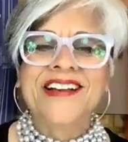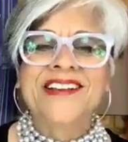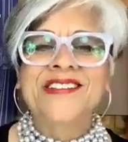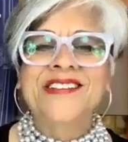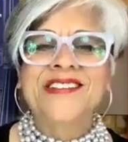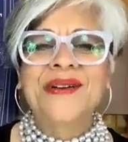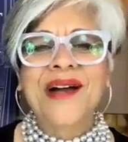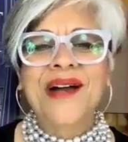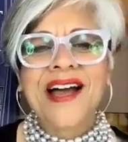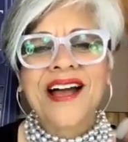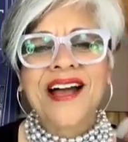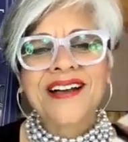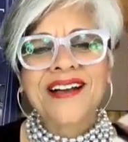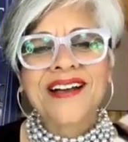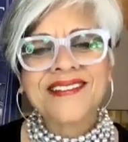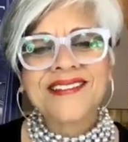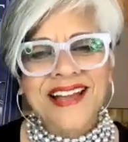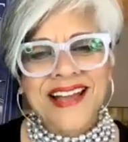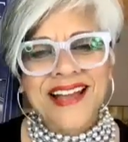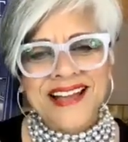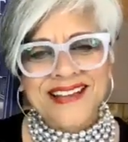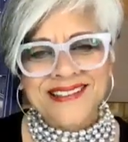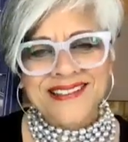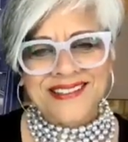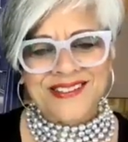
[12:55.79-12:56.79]
So as I
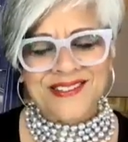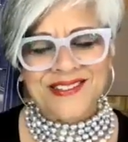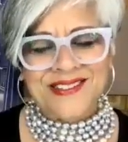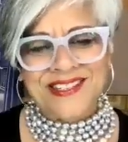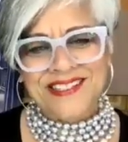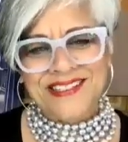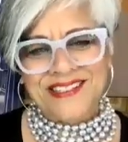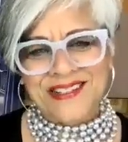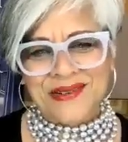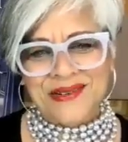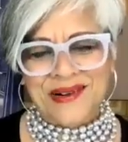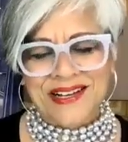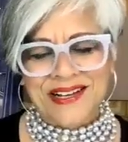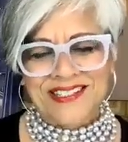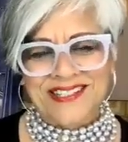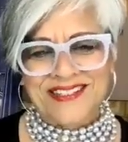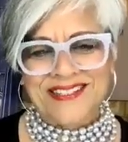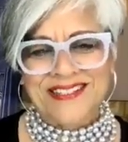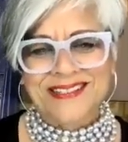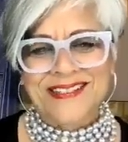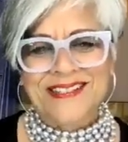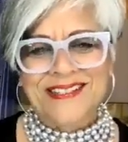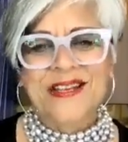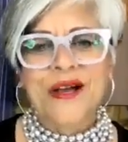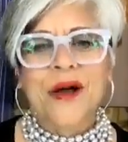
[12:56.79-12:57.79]
answer these
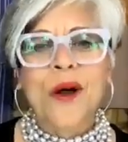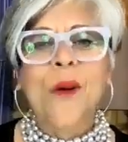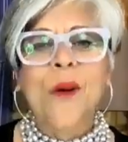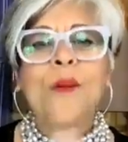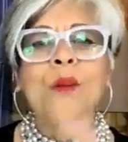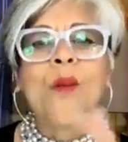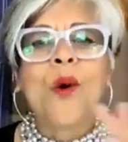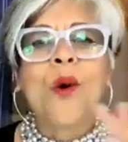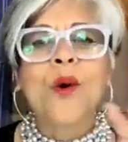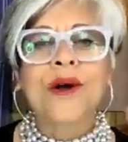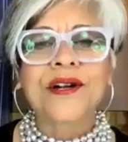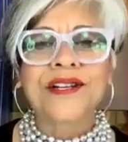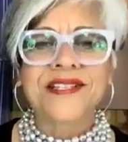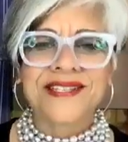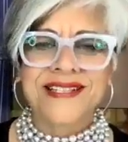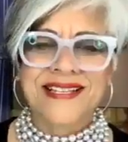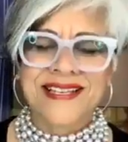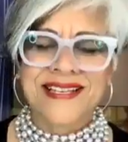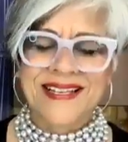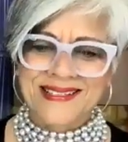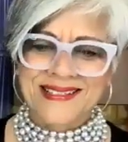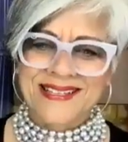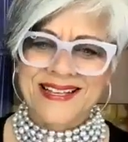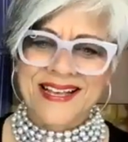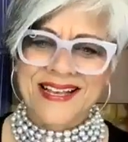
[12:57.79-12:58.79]
questions, more
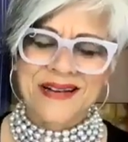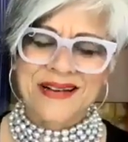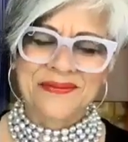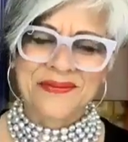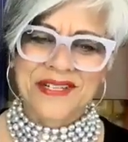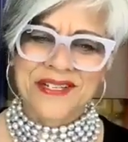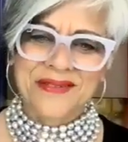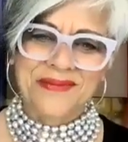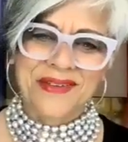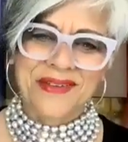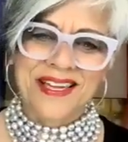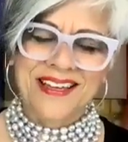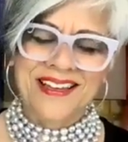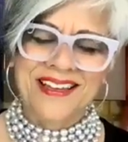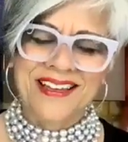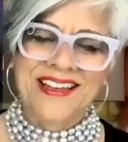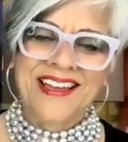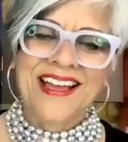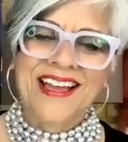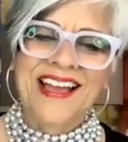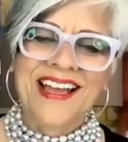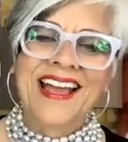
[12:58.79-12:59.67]
scenes come to me.